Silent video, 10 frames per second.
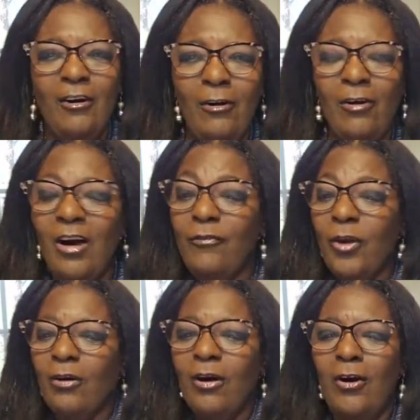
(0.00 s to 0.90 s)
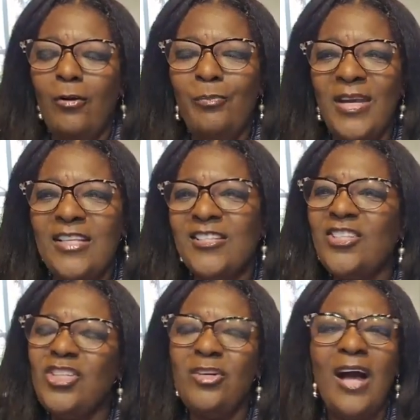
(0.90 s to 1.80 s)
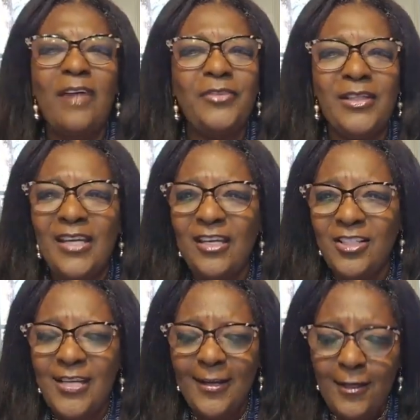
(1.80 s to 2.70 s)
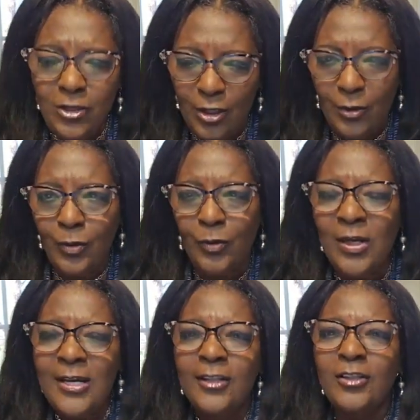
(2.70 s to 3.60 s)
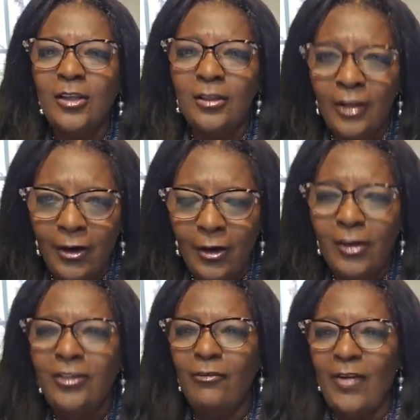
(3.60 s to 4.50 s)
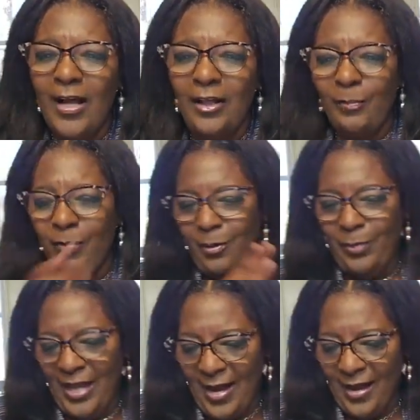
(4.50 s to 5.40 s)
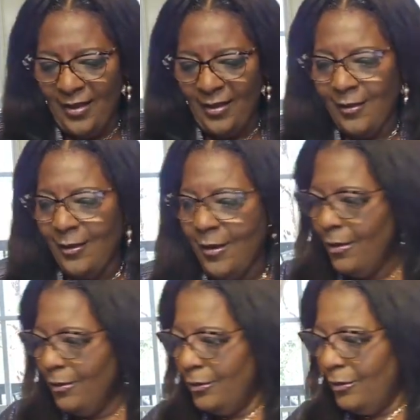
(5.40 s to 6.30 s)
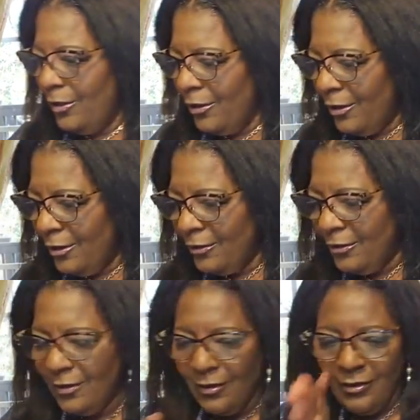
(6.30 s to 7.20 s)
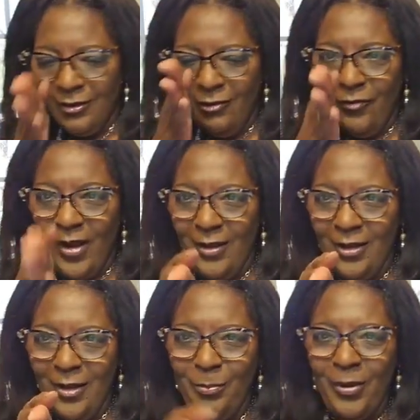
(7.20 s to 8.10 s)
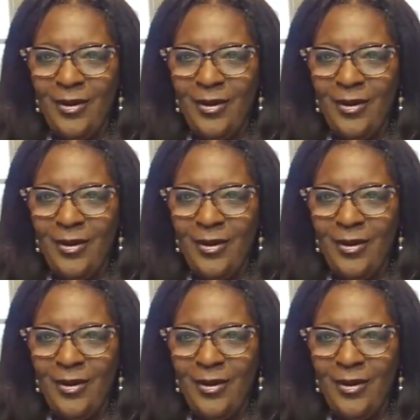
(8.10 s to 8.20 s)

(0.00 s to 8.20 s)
of your own business, you have to continue to learn, develop, apply. Learn, develop,